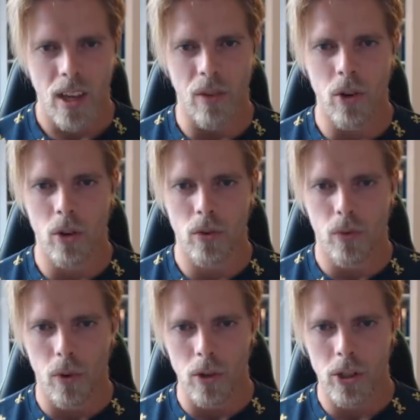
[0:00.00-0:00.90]
If you don't
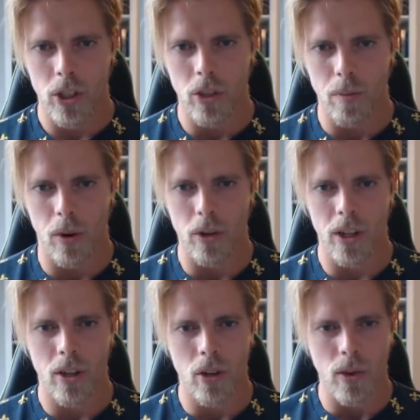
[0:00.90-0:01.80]
force your
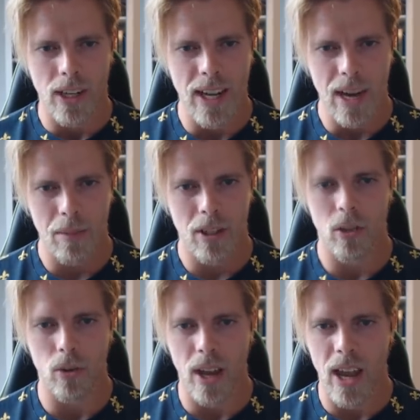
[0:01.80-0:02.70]
body to adapt
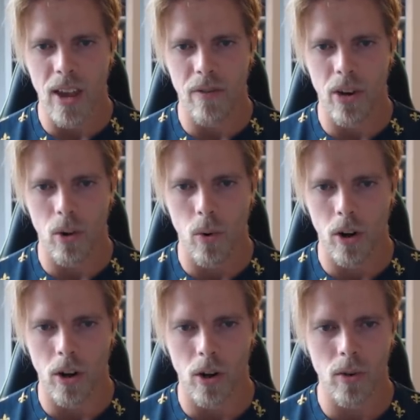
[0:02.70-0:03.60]
to a heavier
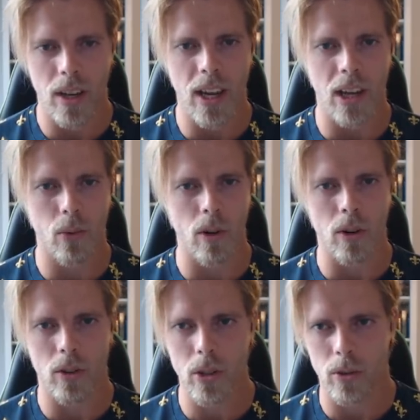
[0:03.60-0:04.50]
workload, it will
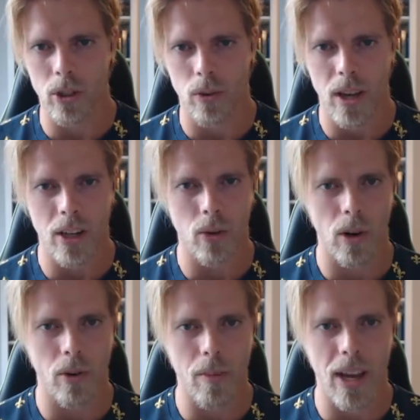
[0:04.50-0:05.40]
not do so and you
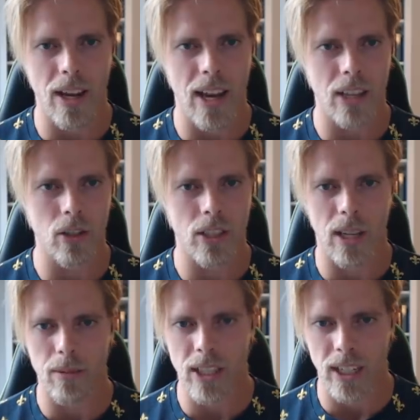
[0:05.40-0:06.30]
will remain at your
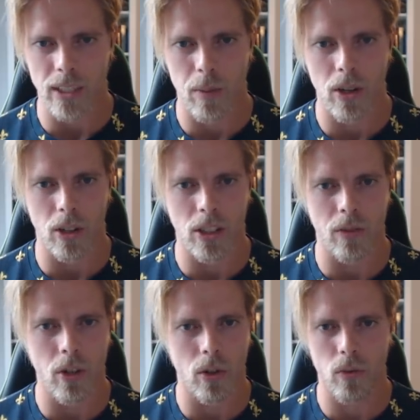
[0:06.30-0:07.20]
same size because
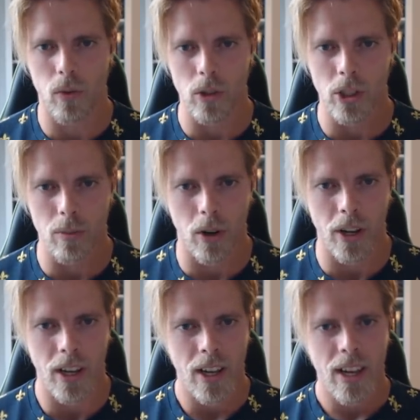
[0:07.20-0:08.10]
if you don't force your
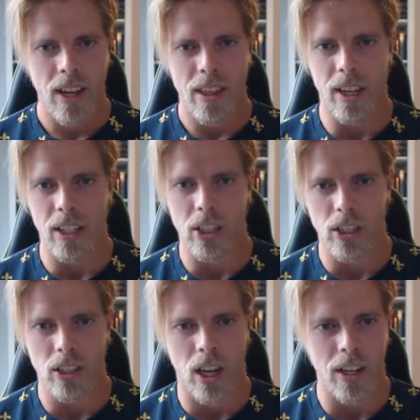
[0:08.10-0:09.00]
body, then it's
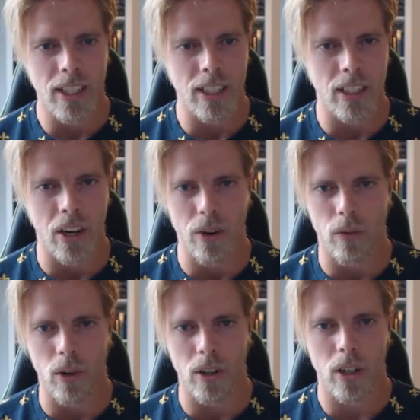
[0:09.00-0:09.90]
just unnecessary
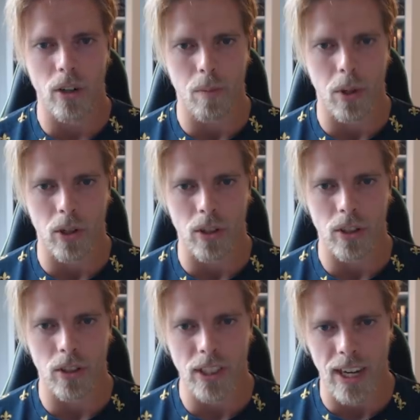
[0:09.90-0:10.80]
for it to put on
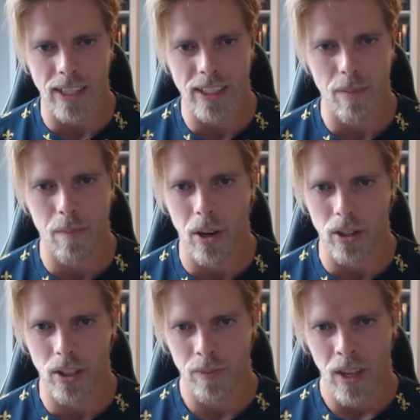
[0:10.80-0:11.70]
some size.
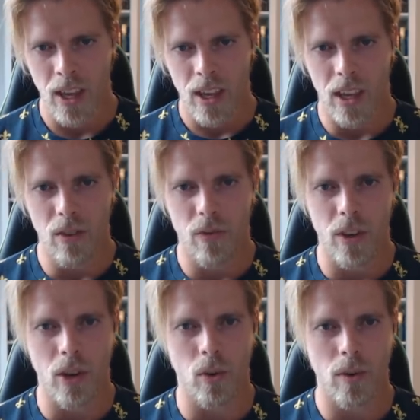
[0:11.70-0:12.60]
But if
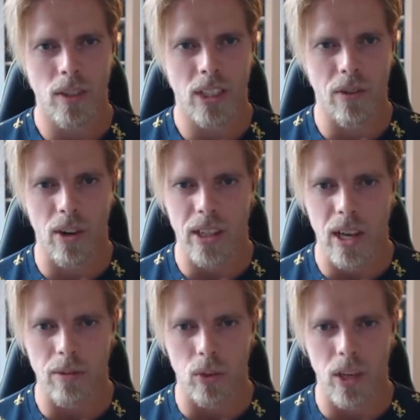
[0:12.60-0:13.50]
you several
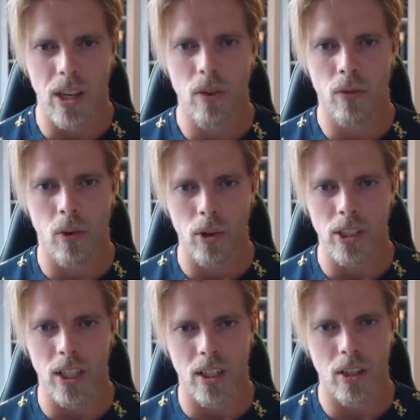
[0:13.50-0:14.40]
times a week
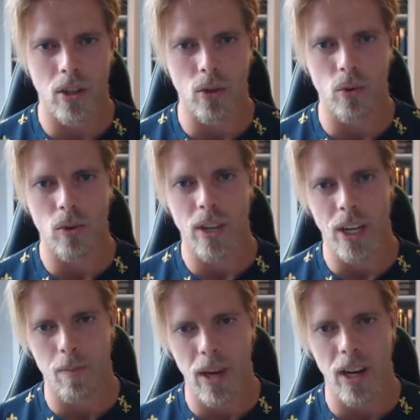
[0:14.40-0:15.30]
force it to
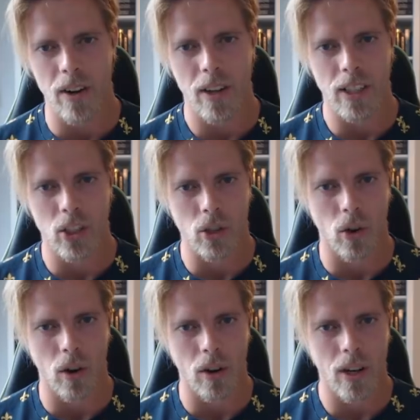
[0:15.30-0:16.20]
get bigger and
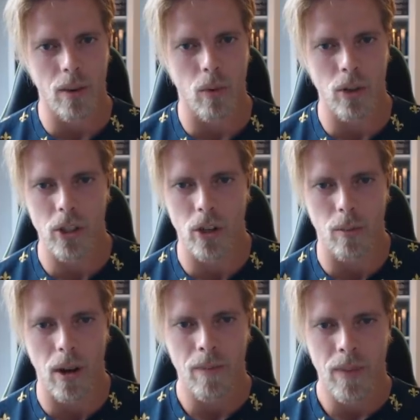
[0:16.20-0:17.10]
stronger and more
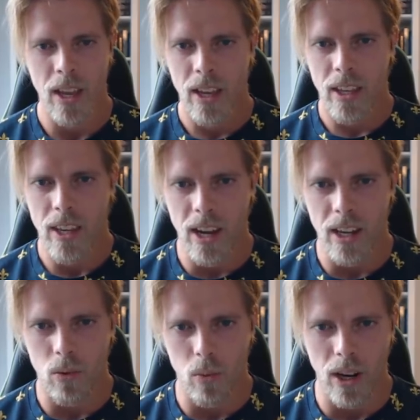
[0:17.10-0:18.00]
durable, yeah,
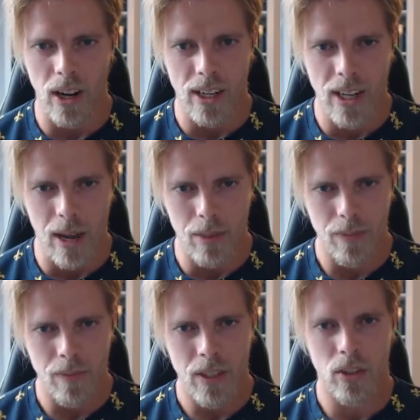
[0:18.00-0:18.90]
it will
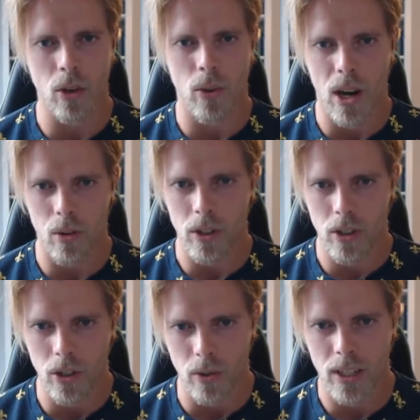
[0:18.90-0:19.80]
adapt. So how do you
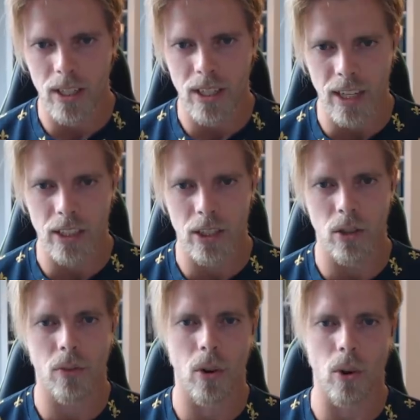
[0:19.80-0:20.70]
do it? Yes,
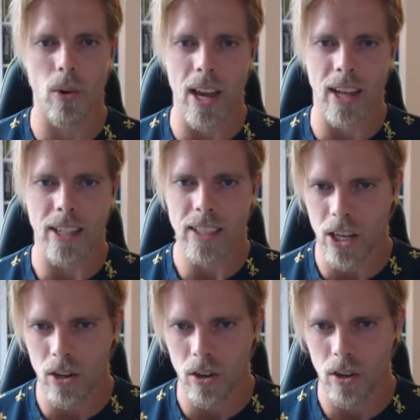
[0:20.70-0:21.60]
you follow a
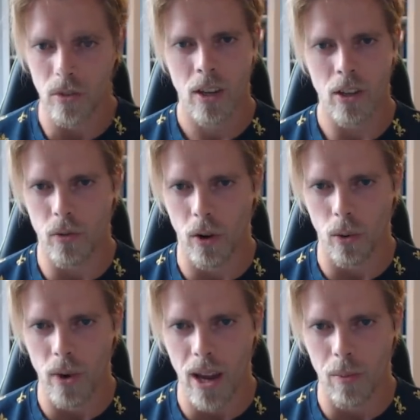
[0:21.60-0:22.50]
schedule, you
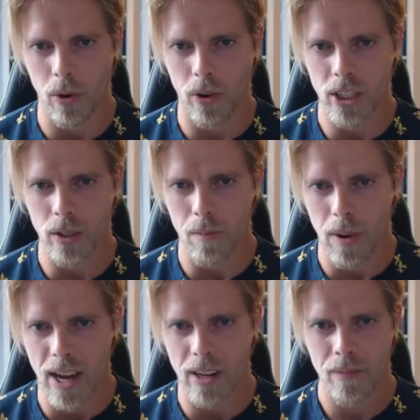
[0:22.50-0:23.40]
follow a progression
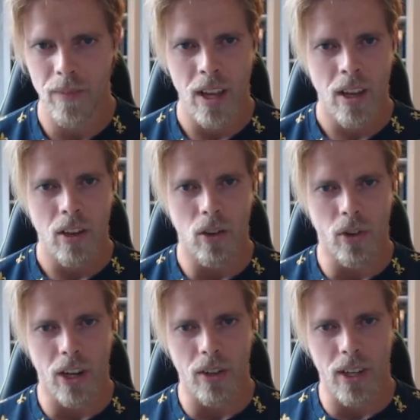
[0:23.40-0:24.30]
plan, you
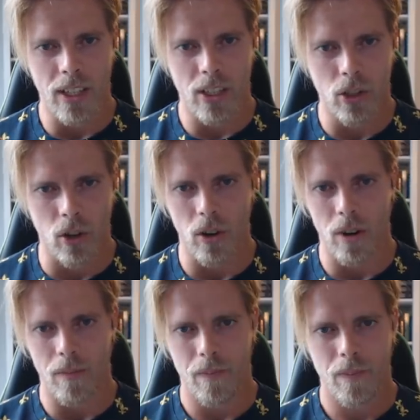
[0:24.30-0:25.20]
try to get
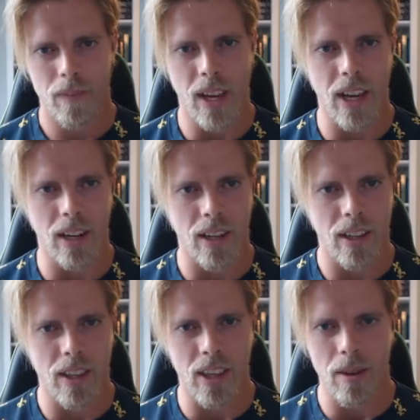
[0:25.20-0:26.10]
stronger in
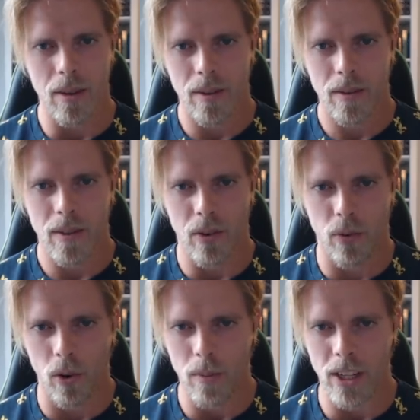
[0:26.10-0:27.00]
the
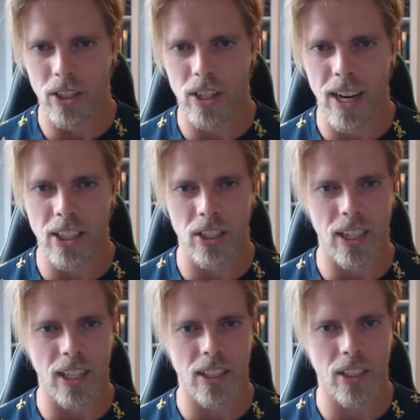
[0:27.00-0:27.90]
aforementioned
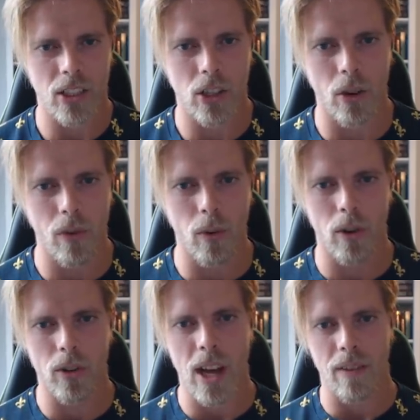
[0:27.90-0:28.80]
exercises. So if you
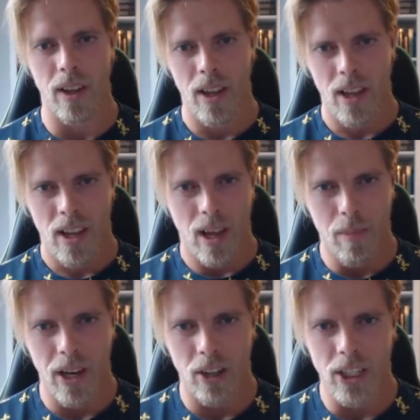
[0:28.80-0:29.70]
want to have a
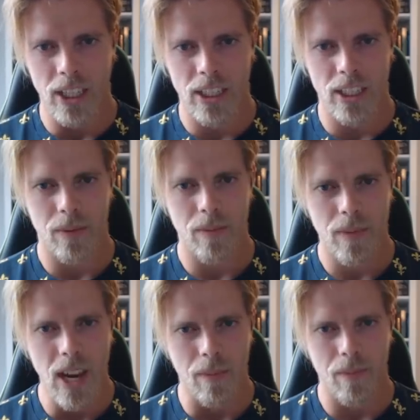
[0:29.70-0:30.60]
bigger chest,
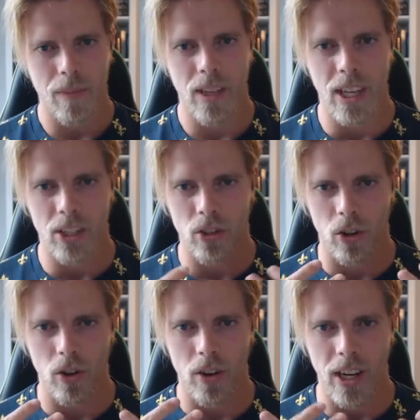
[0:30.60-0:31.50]
yeah, get
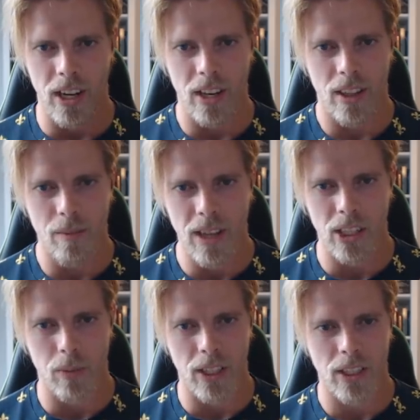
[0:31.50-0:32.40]
stronger in the
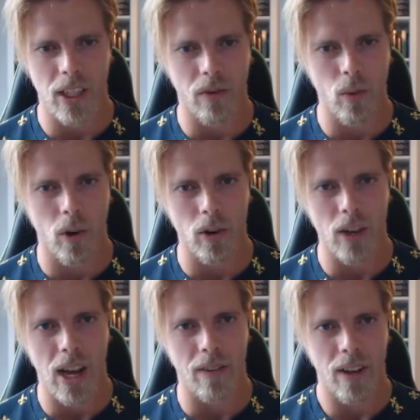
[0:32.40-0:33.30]
bench press. If you want
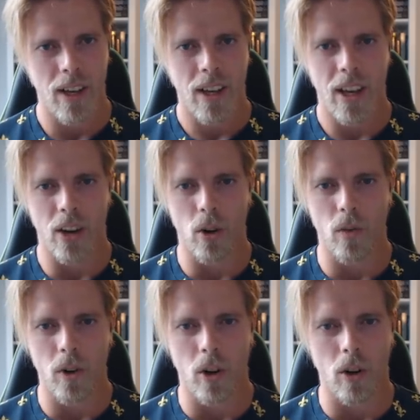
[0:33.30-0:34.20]
to have an
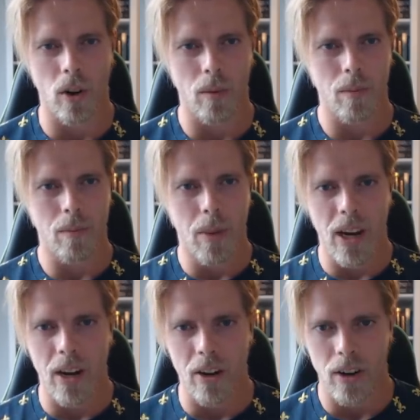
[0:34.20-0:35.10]
overall
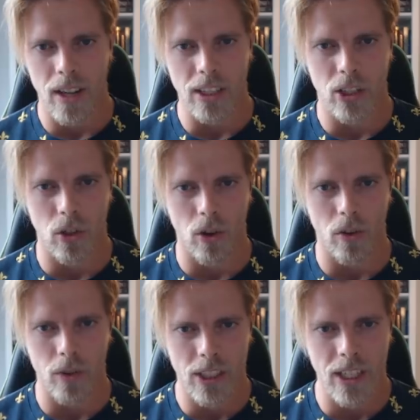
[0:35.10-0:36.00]
bigger and
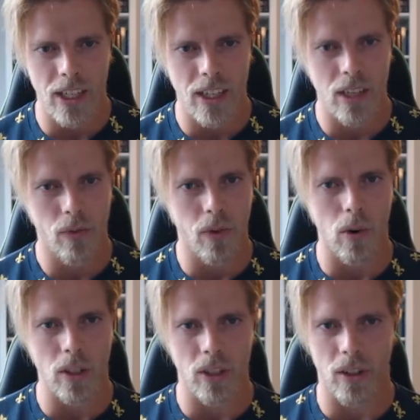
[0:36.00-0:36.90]
stronger physique,
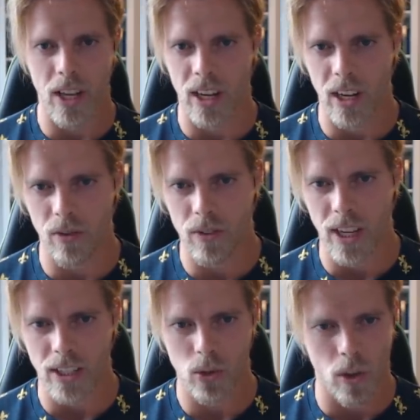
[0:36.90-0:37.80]
focus on deadlifts
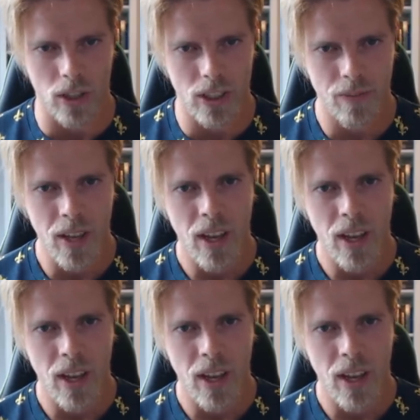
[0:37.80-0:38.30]
and squats.